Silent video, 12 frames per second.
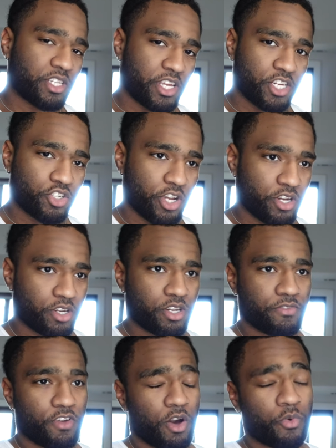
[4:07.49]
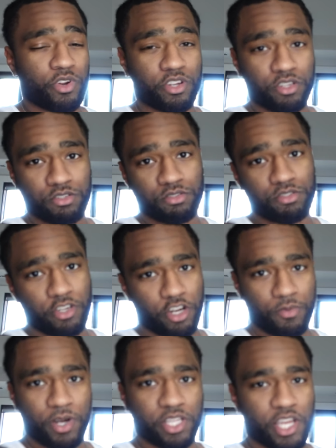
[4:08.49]
day trading if y'all want to hear
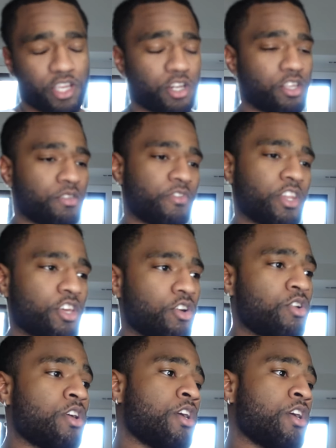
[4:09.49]
about that in another video.